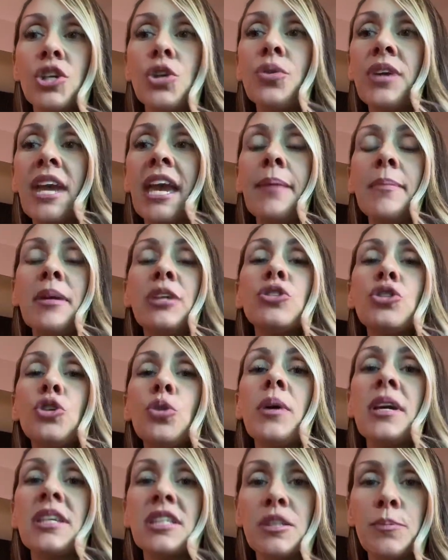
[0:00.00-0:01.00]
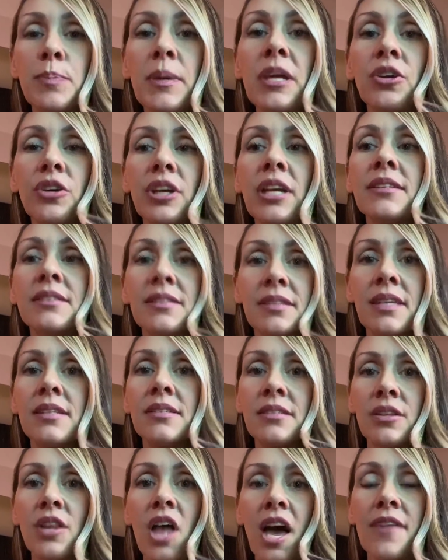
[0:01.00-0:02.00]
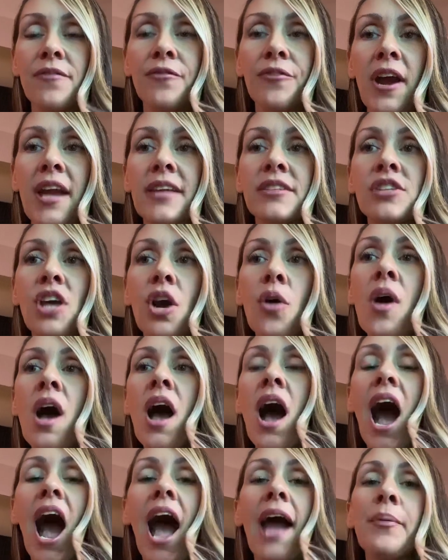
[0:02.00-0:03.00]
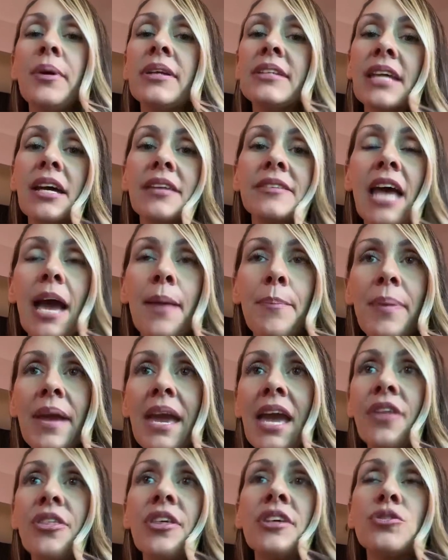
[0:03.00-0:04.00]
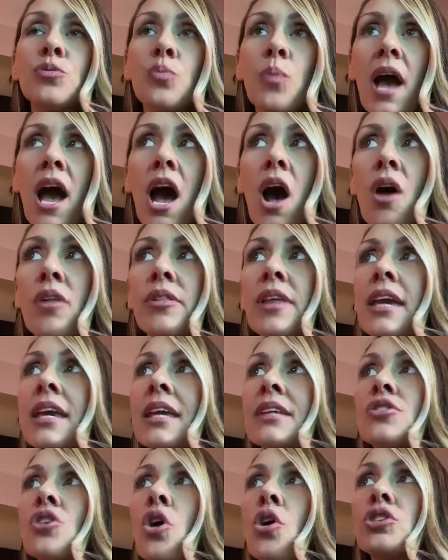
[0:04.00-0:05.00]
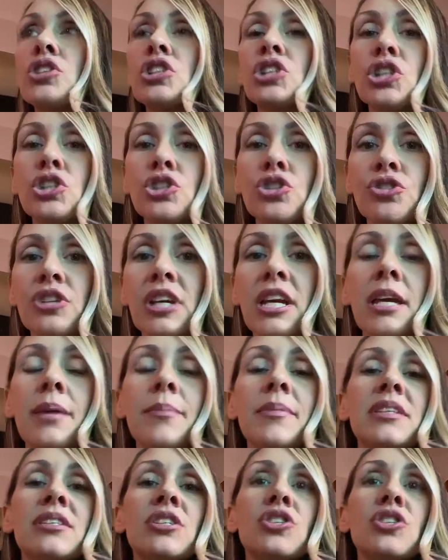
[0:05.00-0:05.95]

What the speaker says: You came here to experience this life, right? So I went down that path as well. It's all just a dream.